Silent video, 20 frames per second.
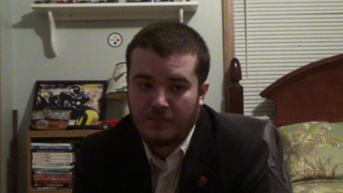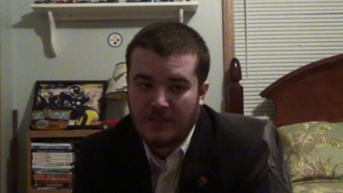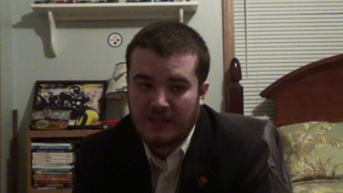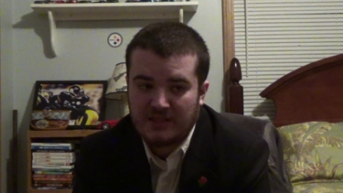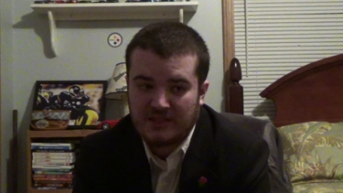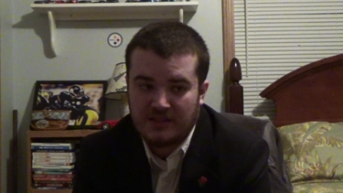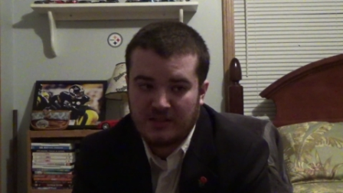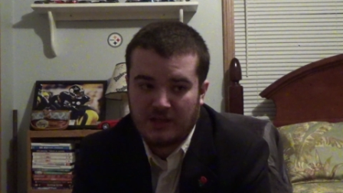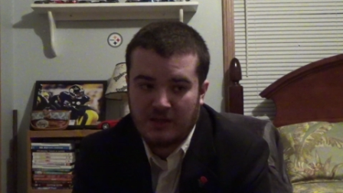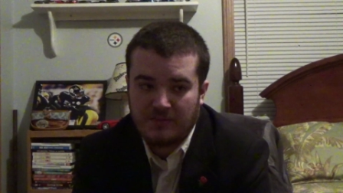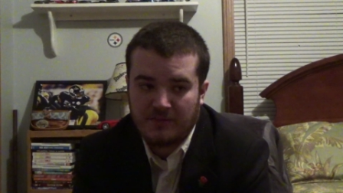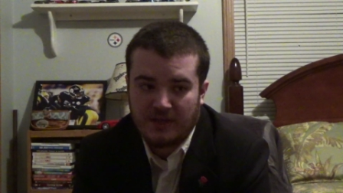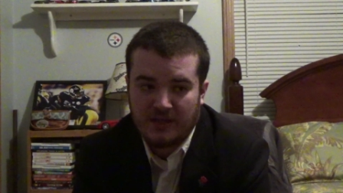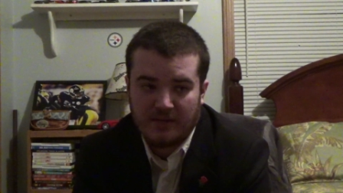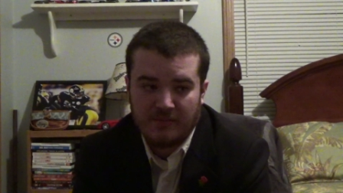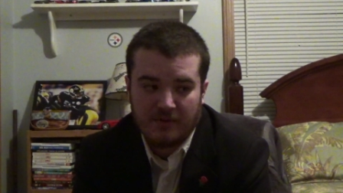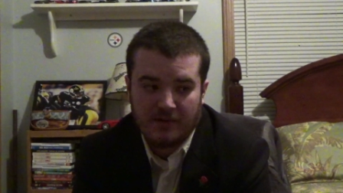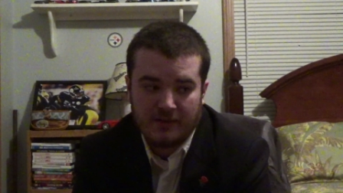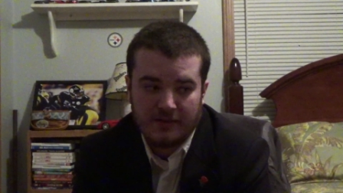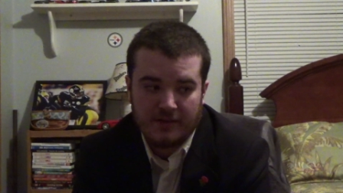Sometimes I
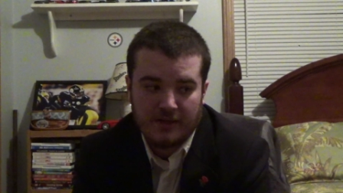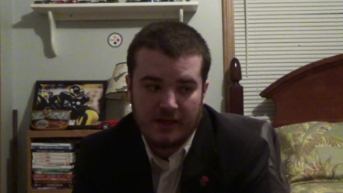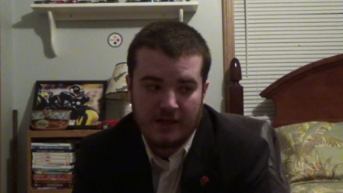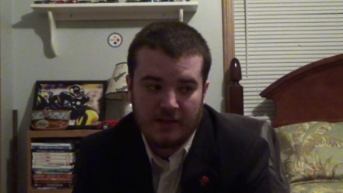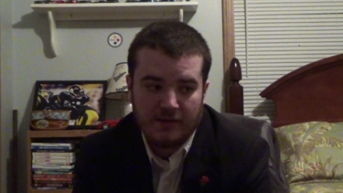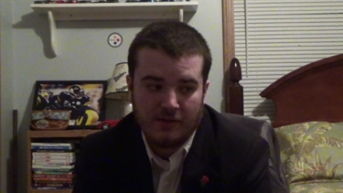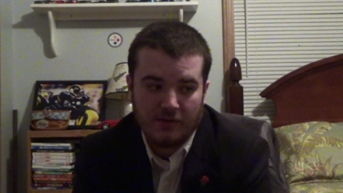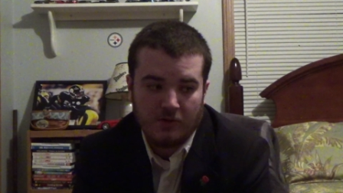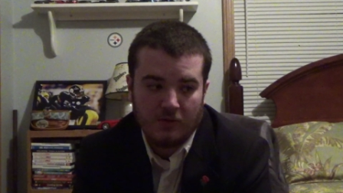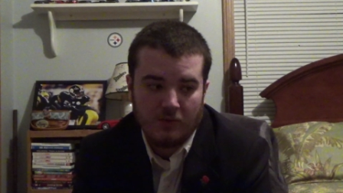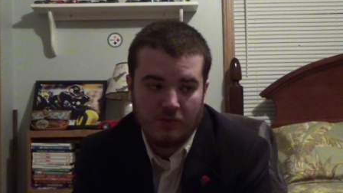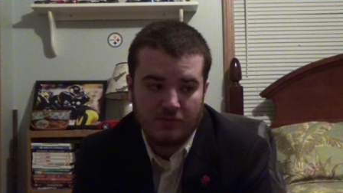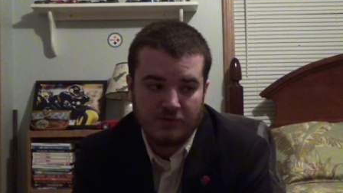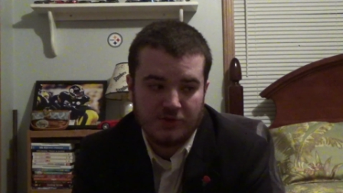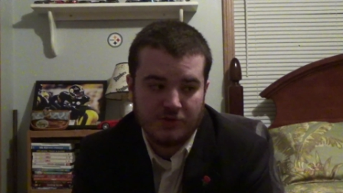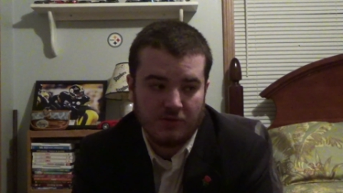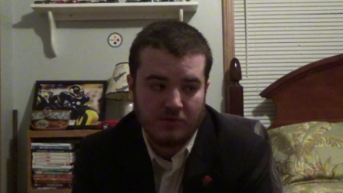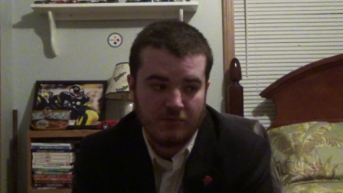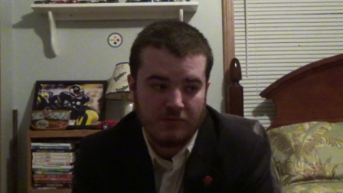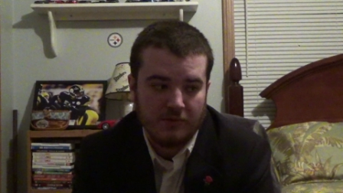give my dad the cold
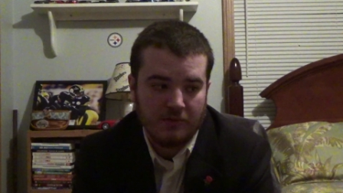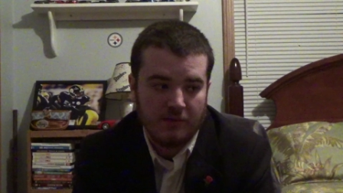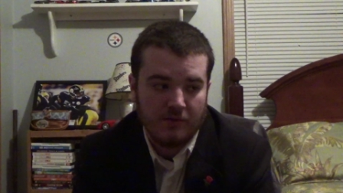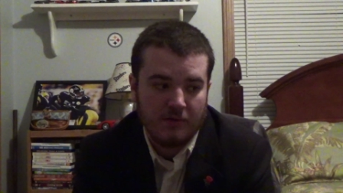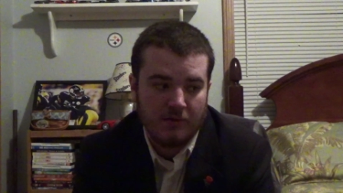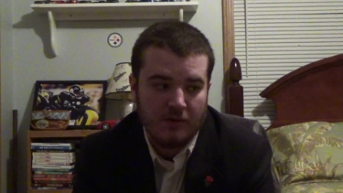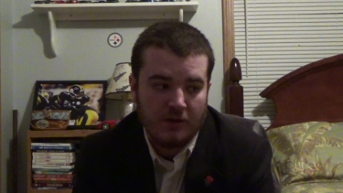shoulder.